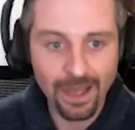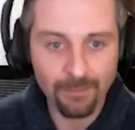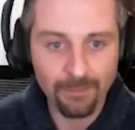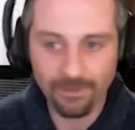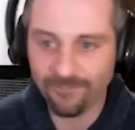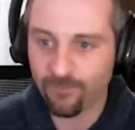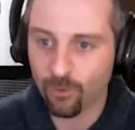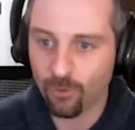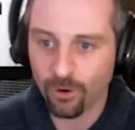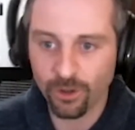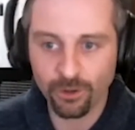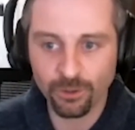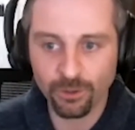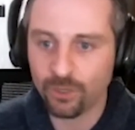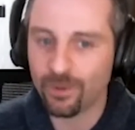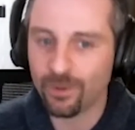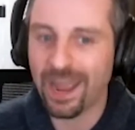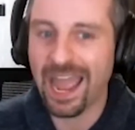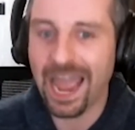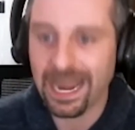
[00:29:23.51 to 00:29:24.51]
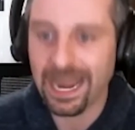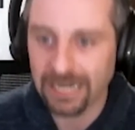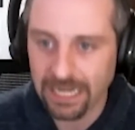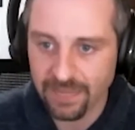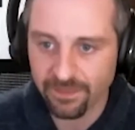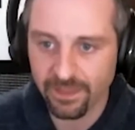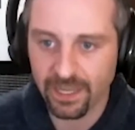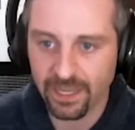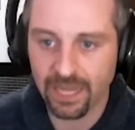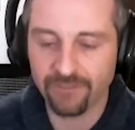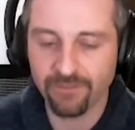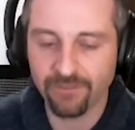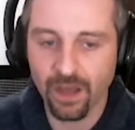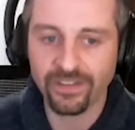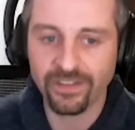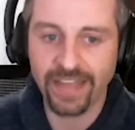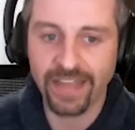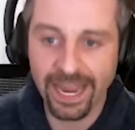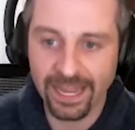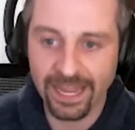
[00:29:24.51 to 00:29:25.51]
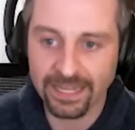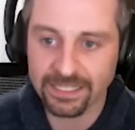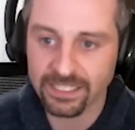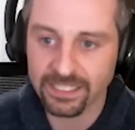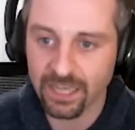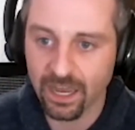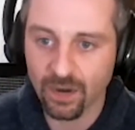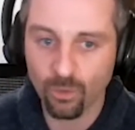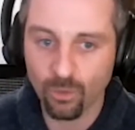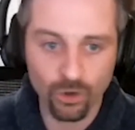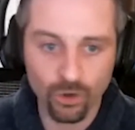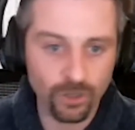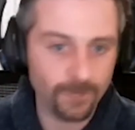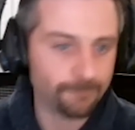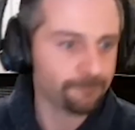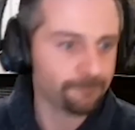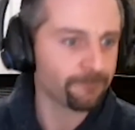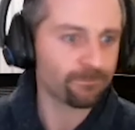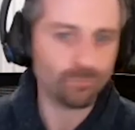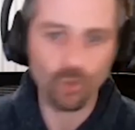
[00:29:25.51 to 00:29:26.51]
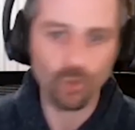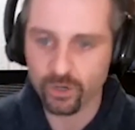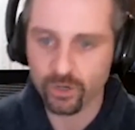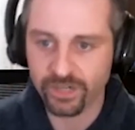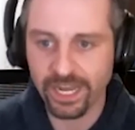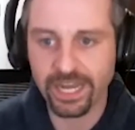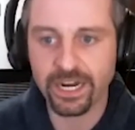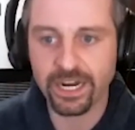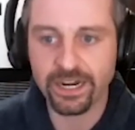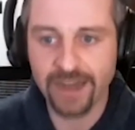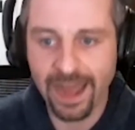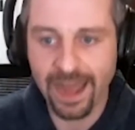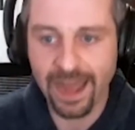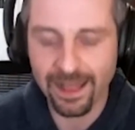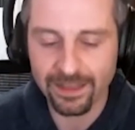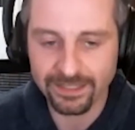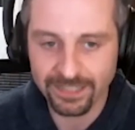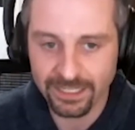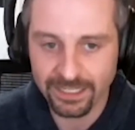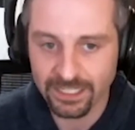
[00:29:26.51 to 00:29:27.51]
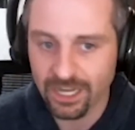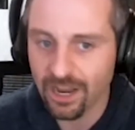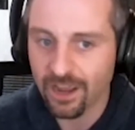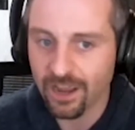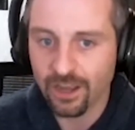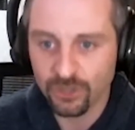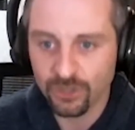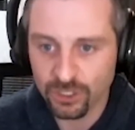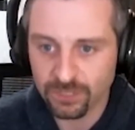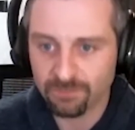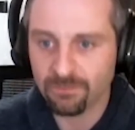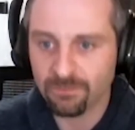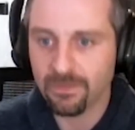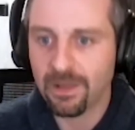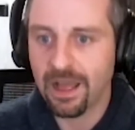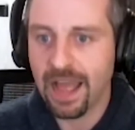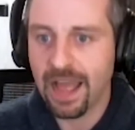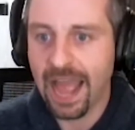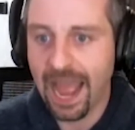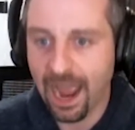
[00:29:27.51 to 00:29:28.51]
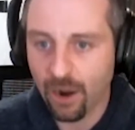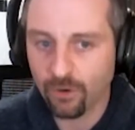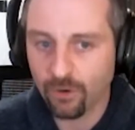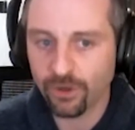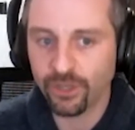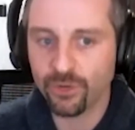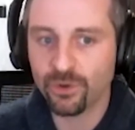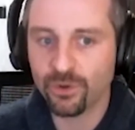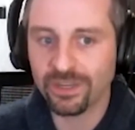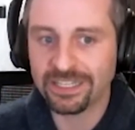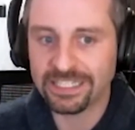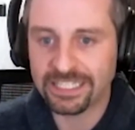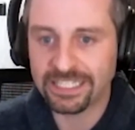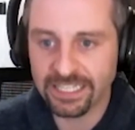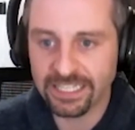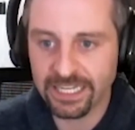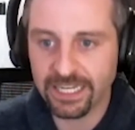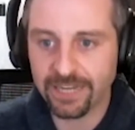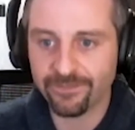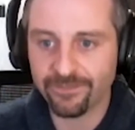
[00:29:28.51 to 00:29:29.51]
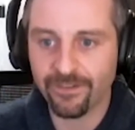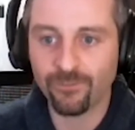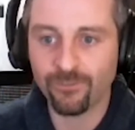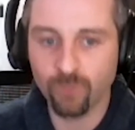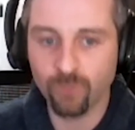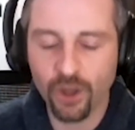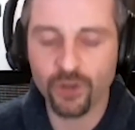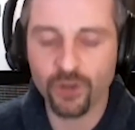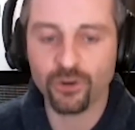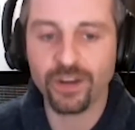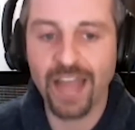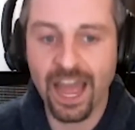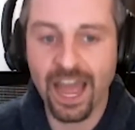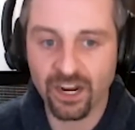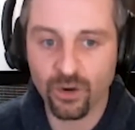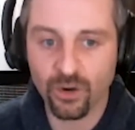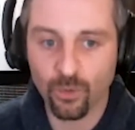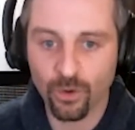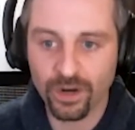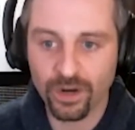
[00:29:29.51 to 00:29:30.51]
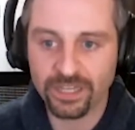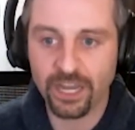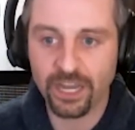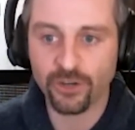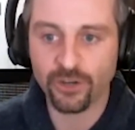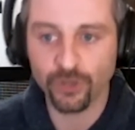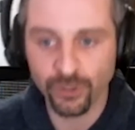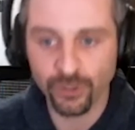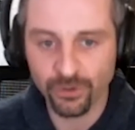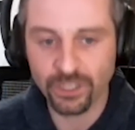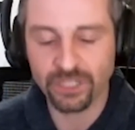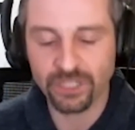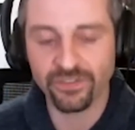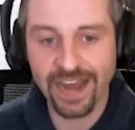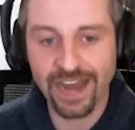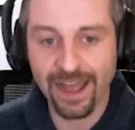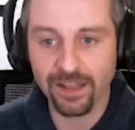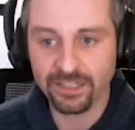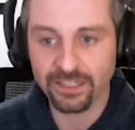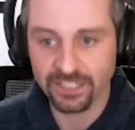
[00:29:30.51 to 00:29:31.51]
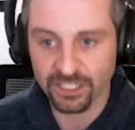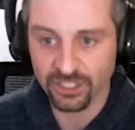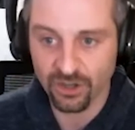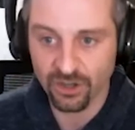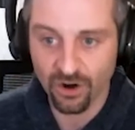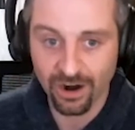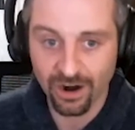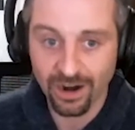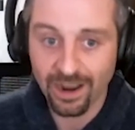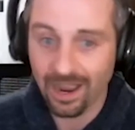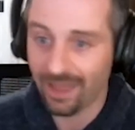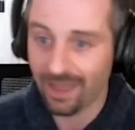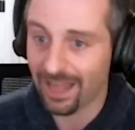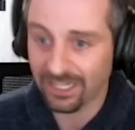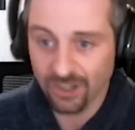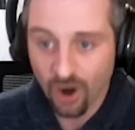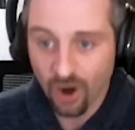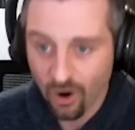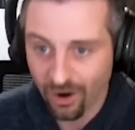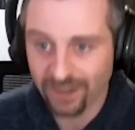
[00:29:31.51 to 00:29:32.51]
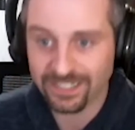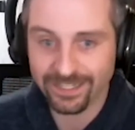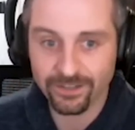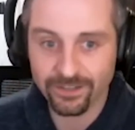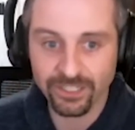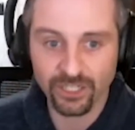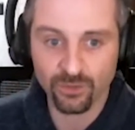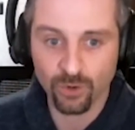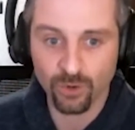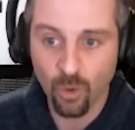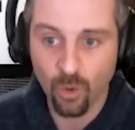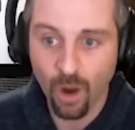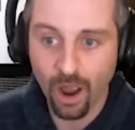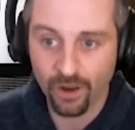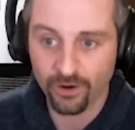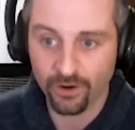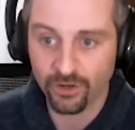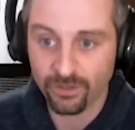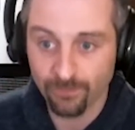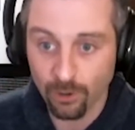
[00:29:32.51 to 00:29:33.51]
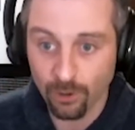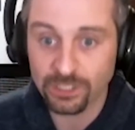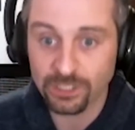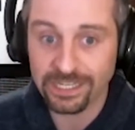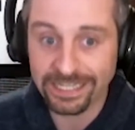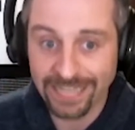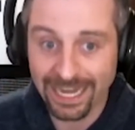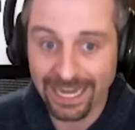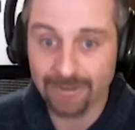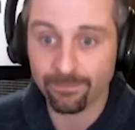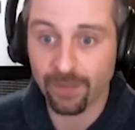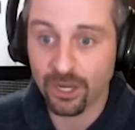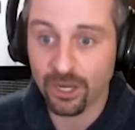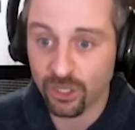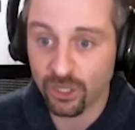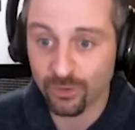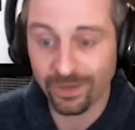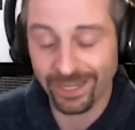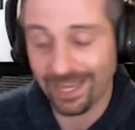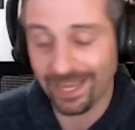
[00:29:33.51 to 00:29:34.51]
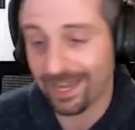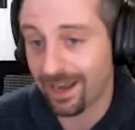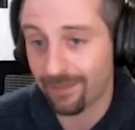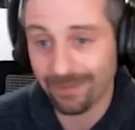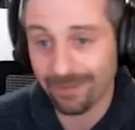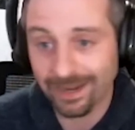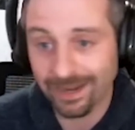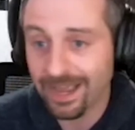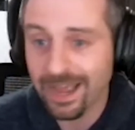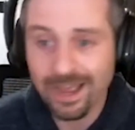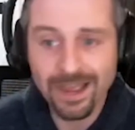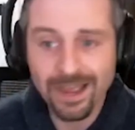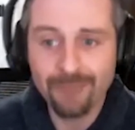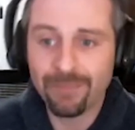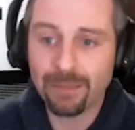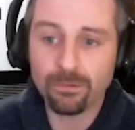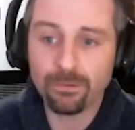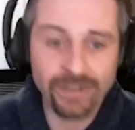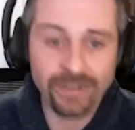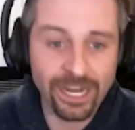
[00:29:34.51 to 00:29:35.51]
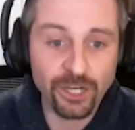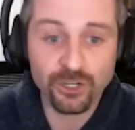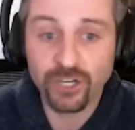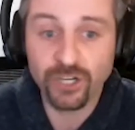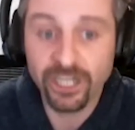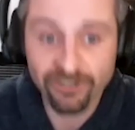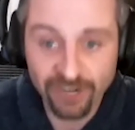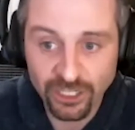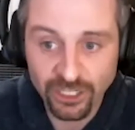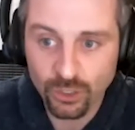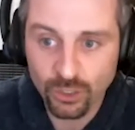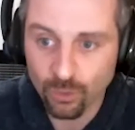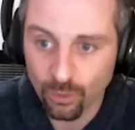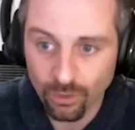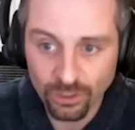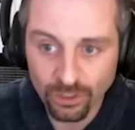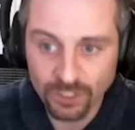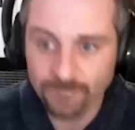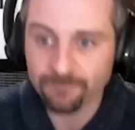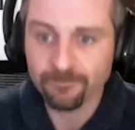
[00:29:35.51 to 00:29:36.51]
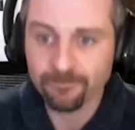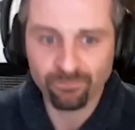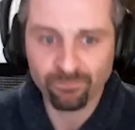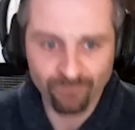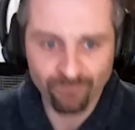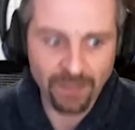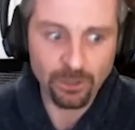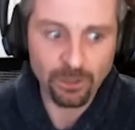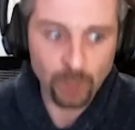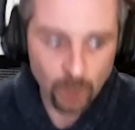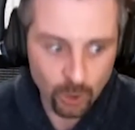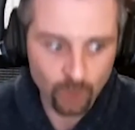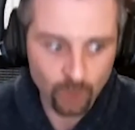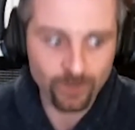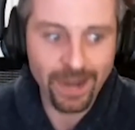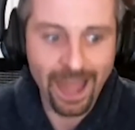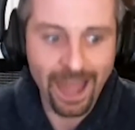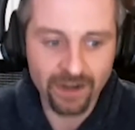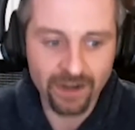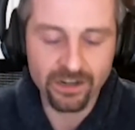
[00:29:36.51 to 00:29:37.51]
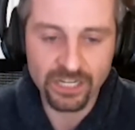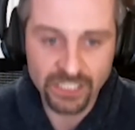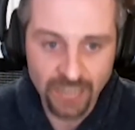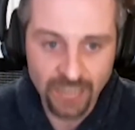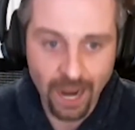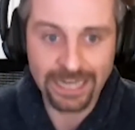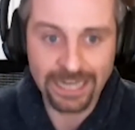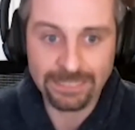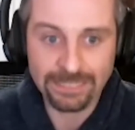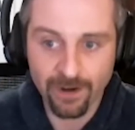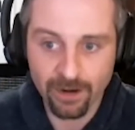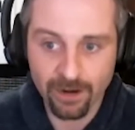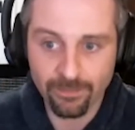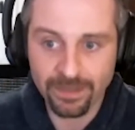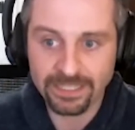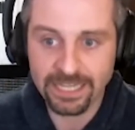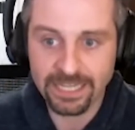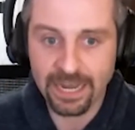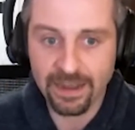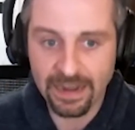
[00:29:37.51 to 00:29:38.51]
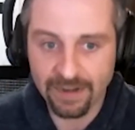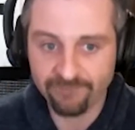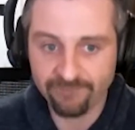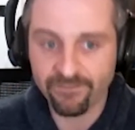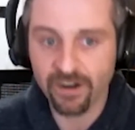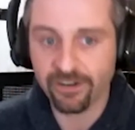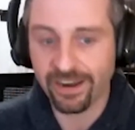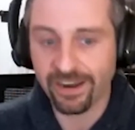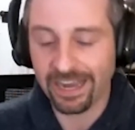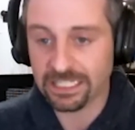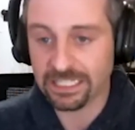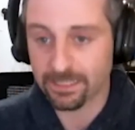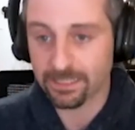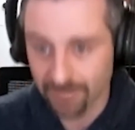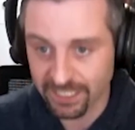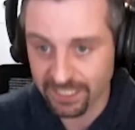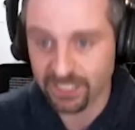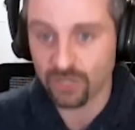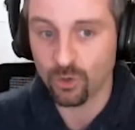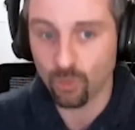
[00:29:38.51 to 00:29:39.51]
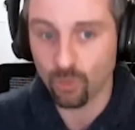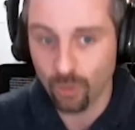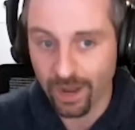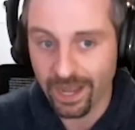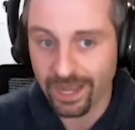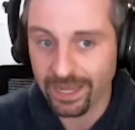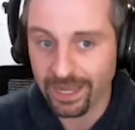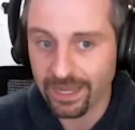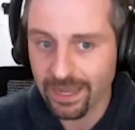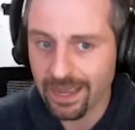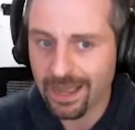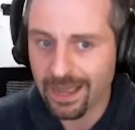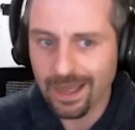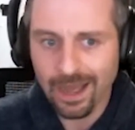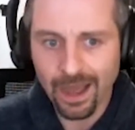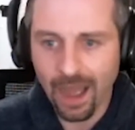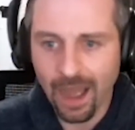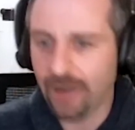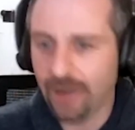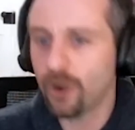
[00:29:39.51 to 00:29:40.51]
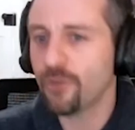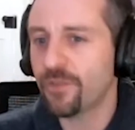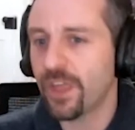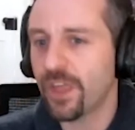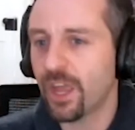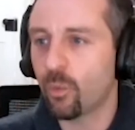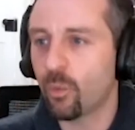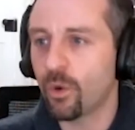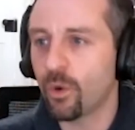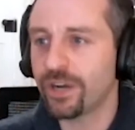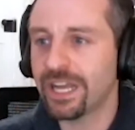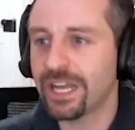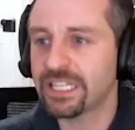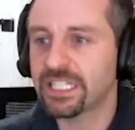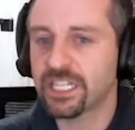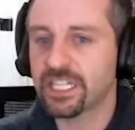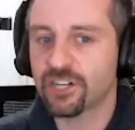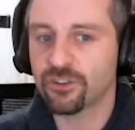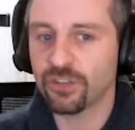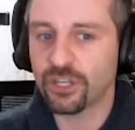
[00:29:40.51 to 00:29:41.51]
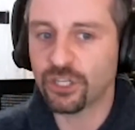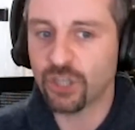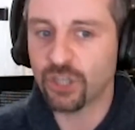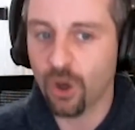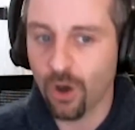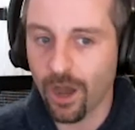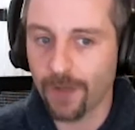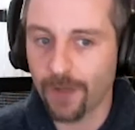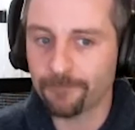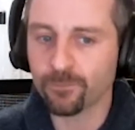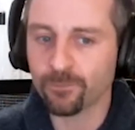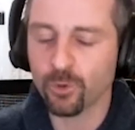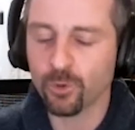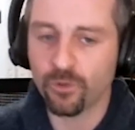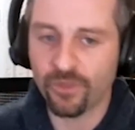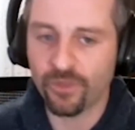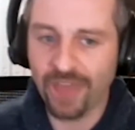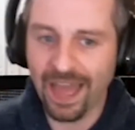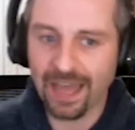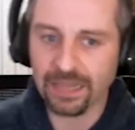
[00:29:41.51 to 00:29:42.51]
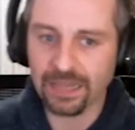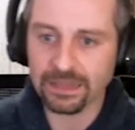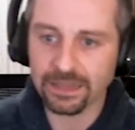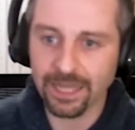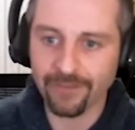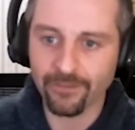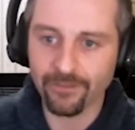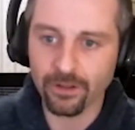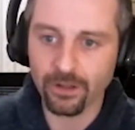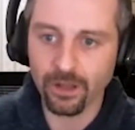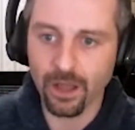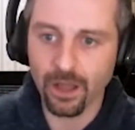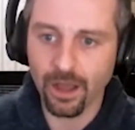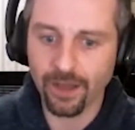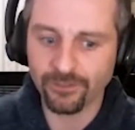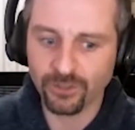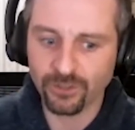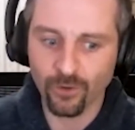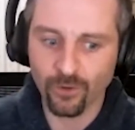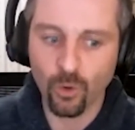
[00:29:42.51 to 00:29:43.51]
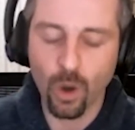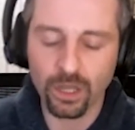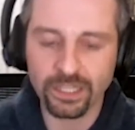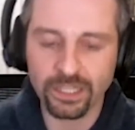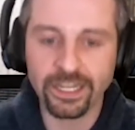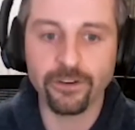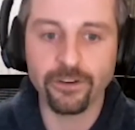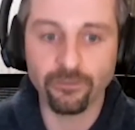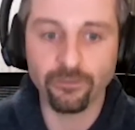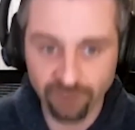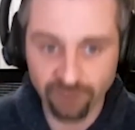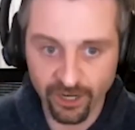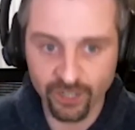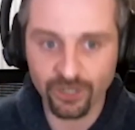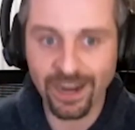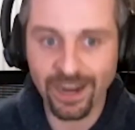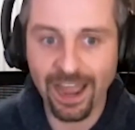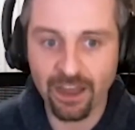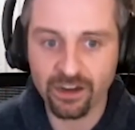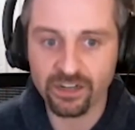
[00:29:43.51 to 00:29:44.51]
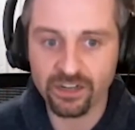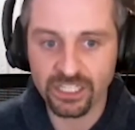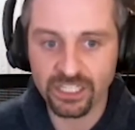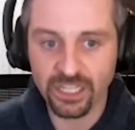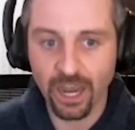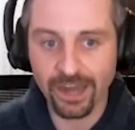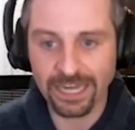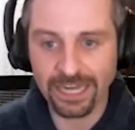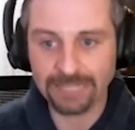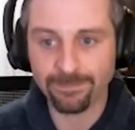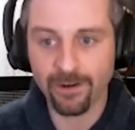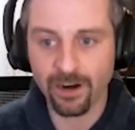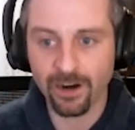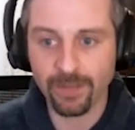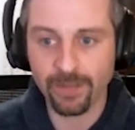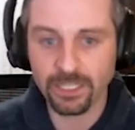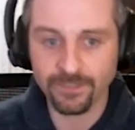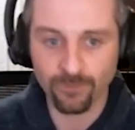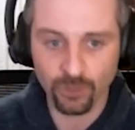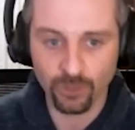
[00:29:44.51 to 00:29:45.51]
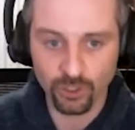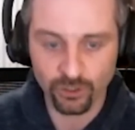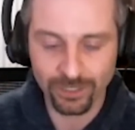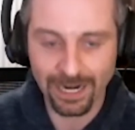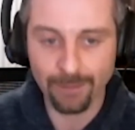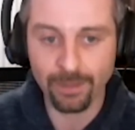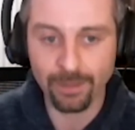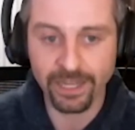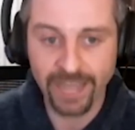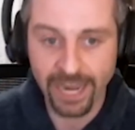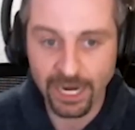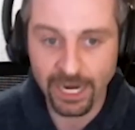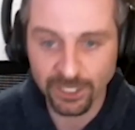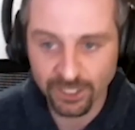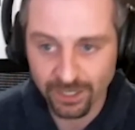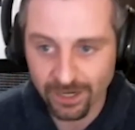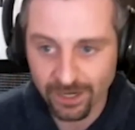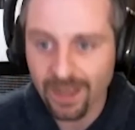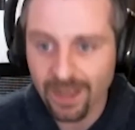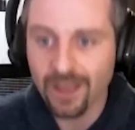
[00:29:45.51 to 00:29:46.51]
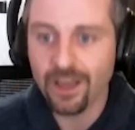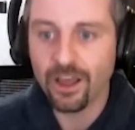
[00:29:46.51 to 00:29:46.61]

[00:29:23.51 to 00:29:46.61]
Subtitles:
Before you do anything involving hands-on work or data analysis, just how do you conceive of what your categories and your units of analysis are? That's a hard skill set to acquire. You mostly get it by doing it. I mean, people in engineering schools, they learn how to design experiments in a very explicit way. I don't think we're necessarily taught with that level of sort of quantitative rigor how to design experiments for a certain application.